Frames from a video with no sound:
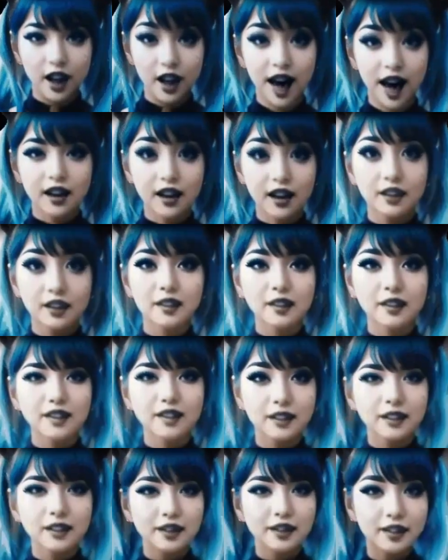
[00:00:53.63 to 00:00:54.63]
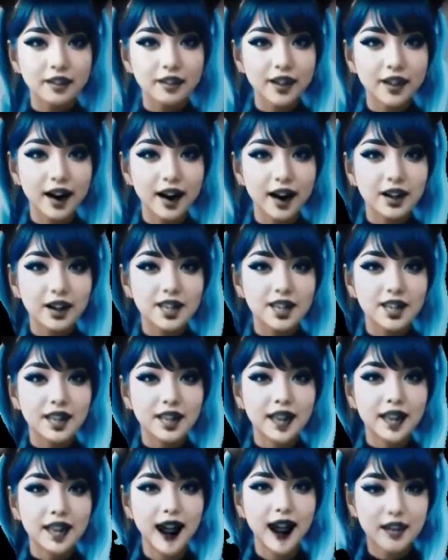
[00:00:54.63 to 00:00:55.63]
Voila! The
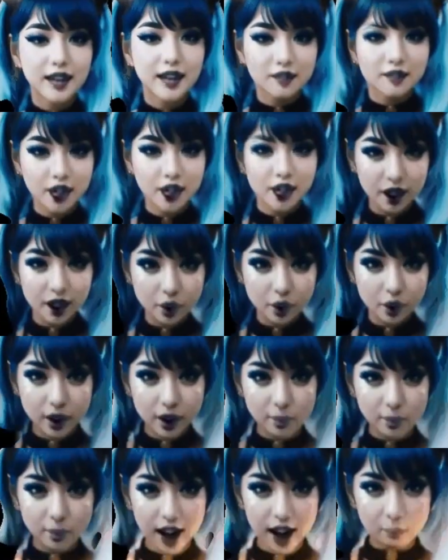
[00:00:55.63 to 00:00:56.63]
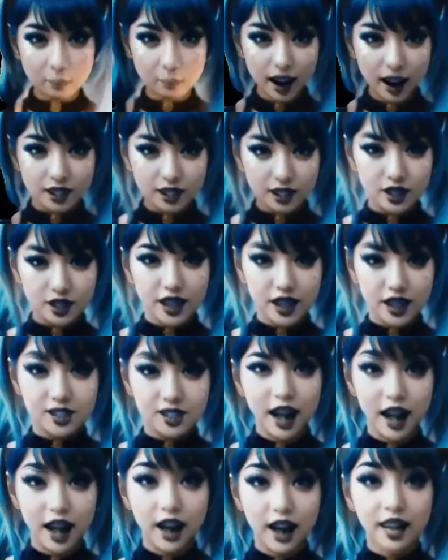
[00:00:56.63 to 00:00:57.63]
images in the output folder will be watermarked
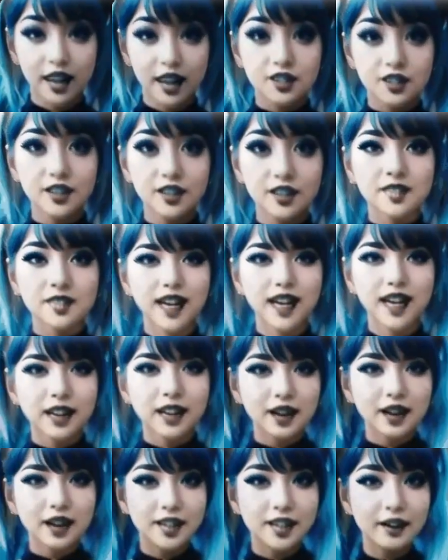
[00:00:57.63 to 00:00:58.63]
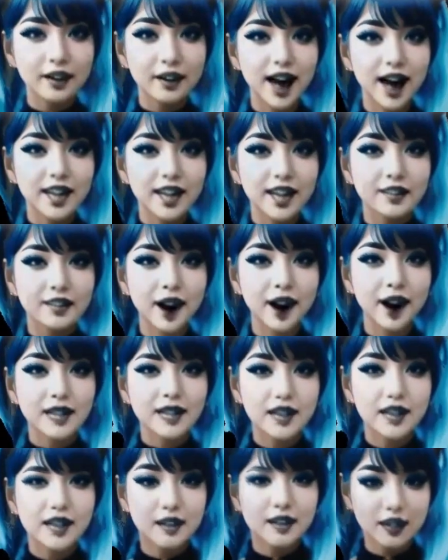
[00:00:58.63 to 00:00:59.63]
in just seconds, saving you time and
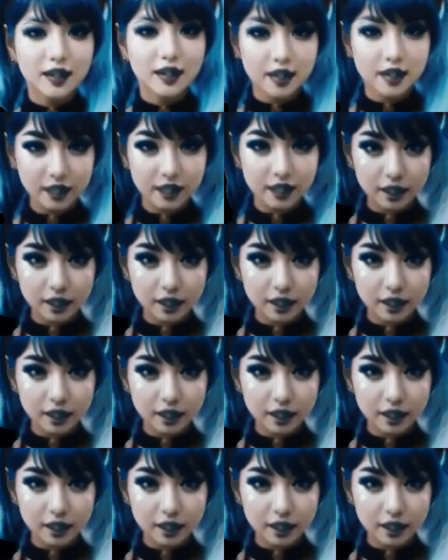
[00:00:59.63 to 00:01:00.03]
effort.